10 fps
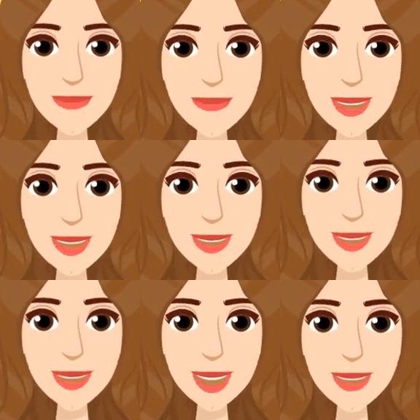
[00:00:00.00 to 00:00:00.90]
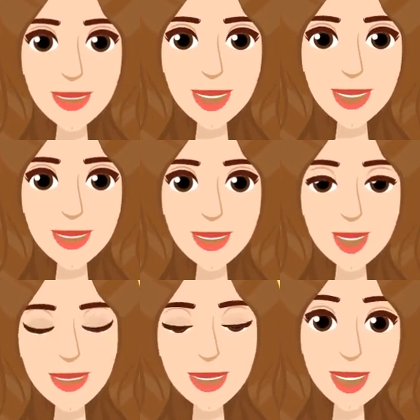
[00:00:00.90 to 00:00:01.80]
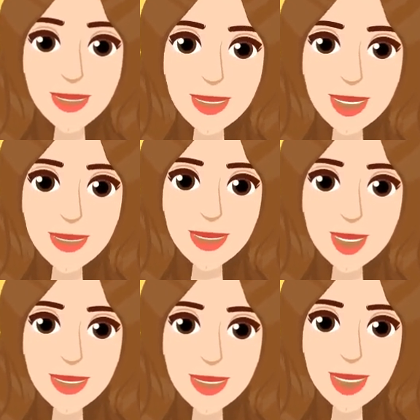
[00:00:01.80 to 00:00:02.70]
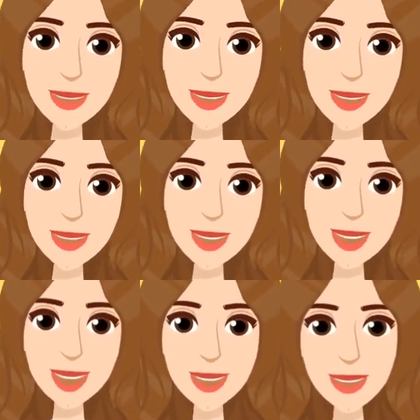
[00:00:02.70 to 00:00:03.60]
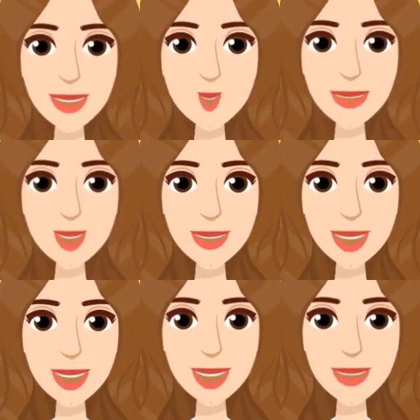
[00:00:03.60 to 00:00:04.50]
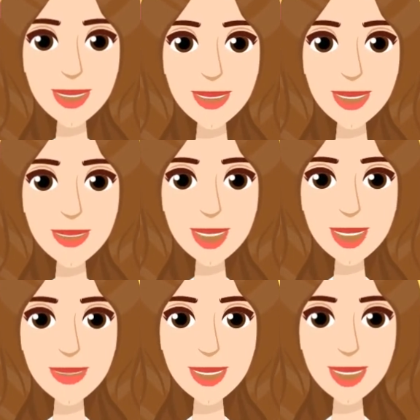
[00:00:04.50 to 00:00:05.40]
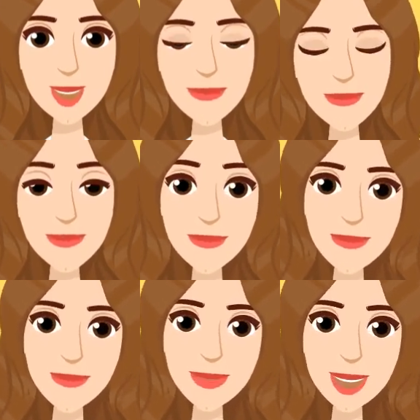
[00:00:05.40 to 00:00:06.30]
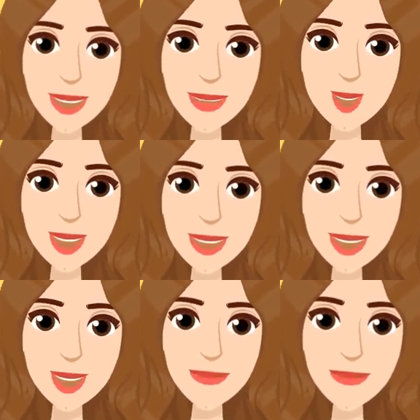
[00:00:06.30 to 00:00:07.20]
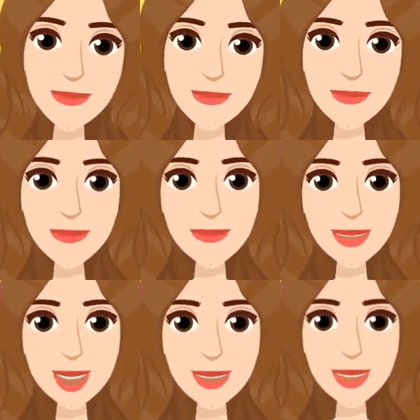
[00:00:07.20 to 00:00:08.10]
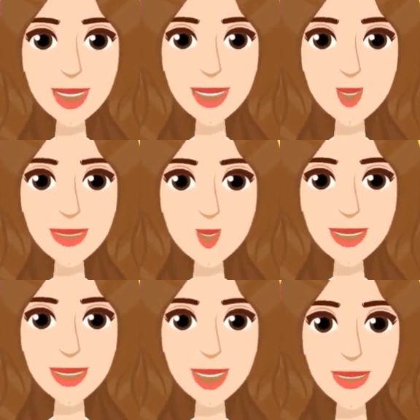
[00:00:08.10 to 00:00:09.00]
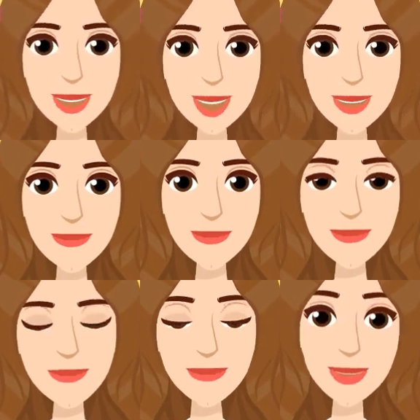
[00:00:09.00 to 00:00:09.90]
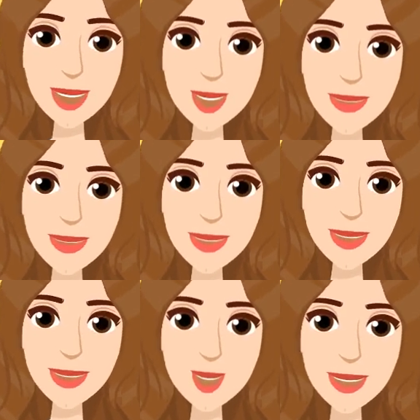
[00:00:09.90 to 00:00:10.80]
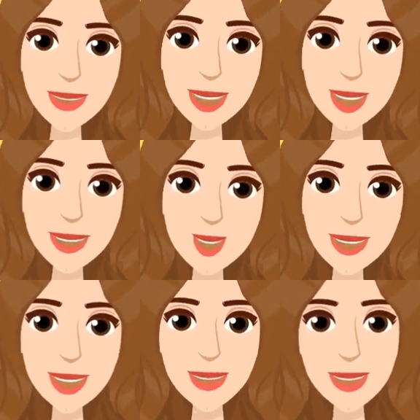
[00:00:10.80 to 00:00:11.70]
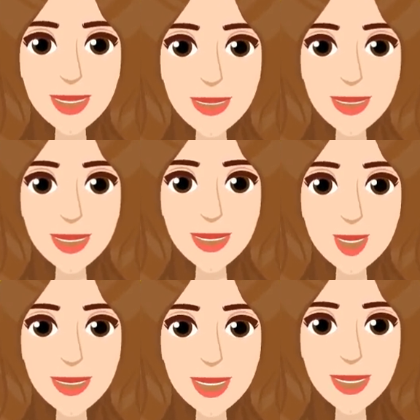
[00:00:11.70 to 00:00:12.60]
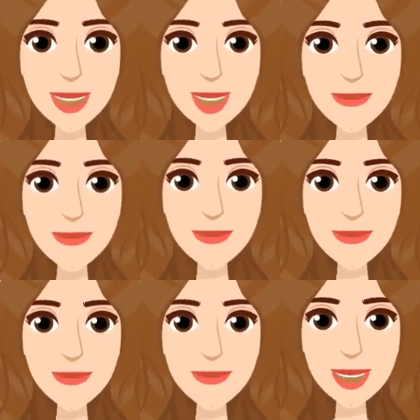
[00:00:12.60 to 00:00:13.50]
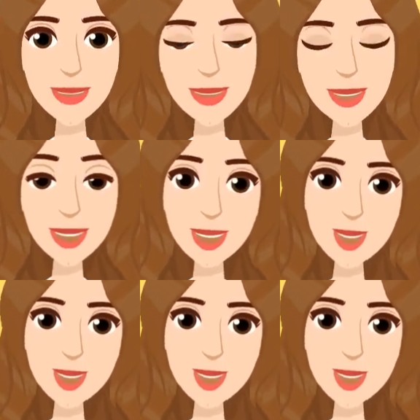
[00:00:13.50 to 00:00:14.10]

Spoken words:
Continuously maintaining closed drainage system is indispensable in infection prevention of our device. Except when irrigating catheter and when applying leg bags for continuous bladder irrigation. Remember,